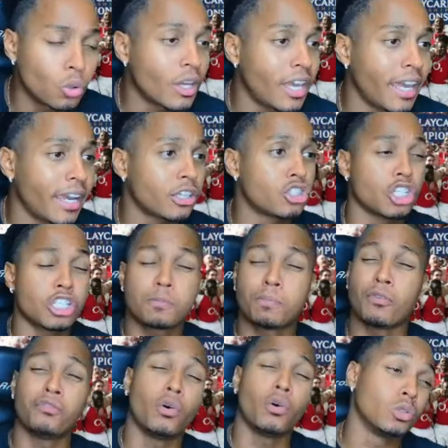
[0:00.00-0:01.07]
kick just
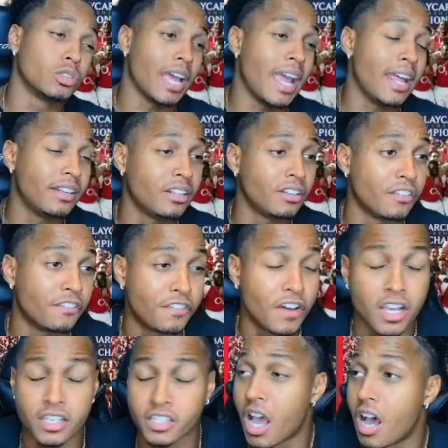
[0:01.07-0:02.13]
before the end of the
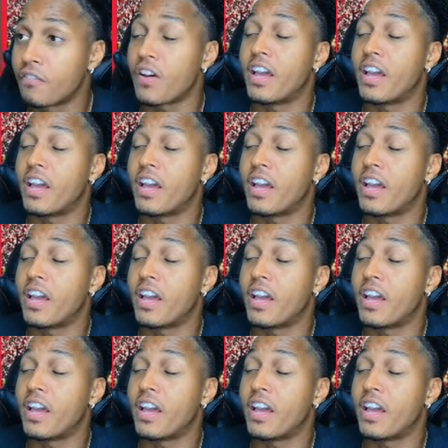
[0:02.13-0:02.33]
first half,